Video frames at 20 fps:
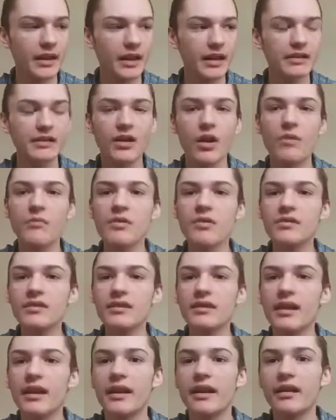it's almost
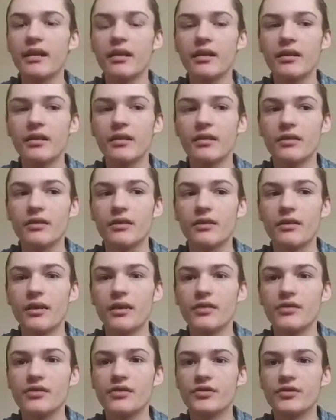like
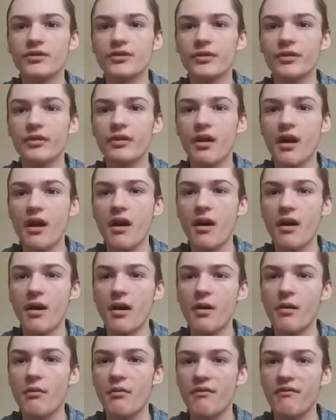there's
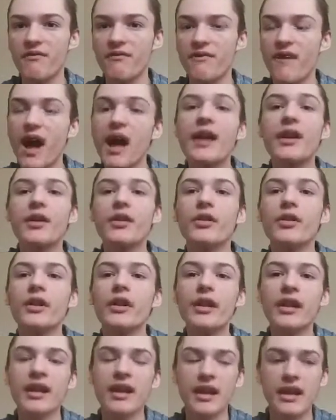a fire
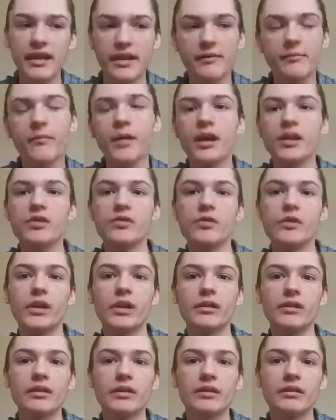in my
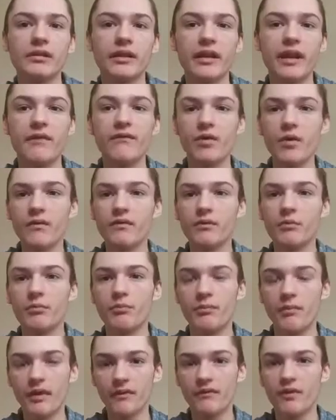joint. Like have you ever
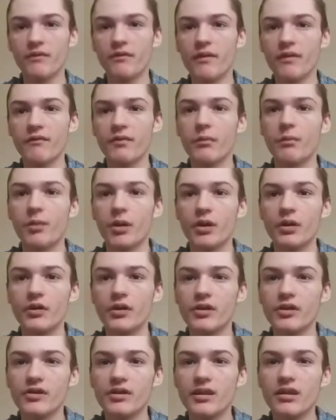if you've ever burned
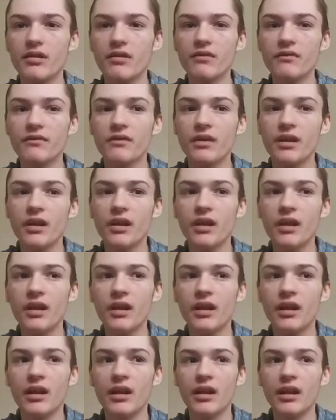yourself,
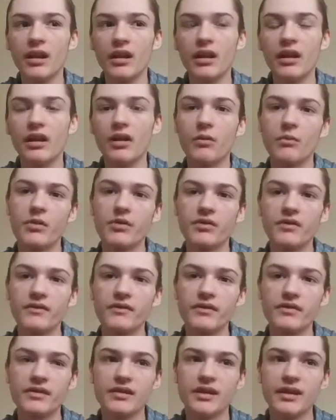it almost
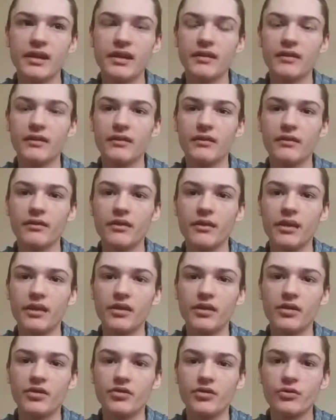feels like the
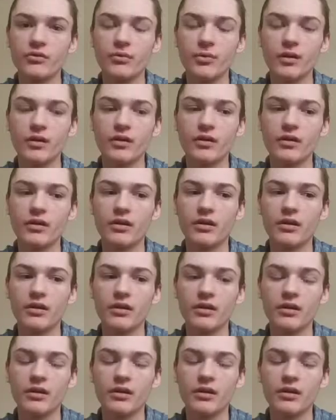initial burn